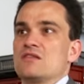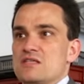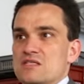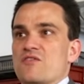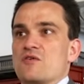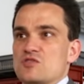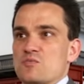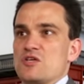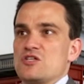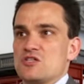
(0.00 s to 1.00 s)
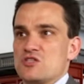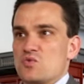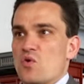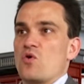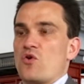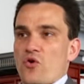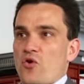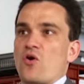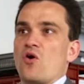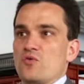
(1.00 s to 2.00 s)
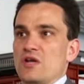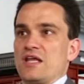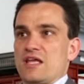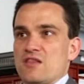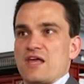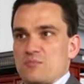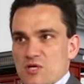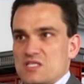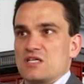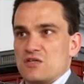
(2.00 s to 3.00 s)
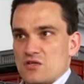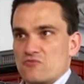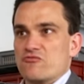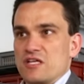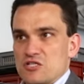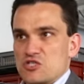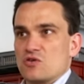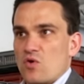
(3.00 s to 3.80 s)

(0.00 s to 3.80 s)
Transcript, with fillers: these are those species who occur only in that particular region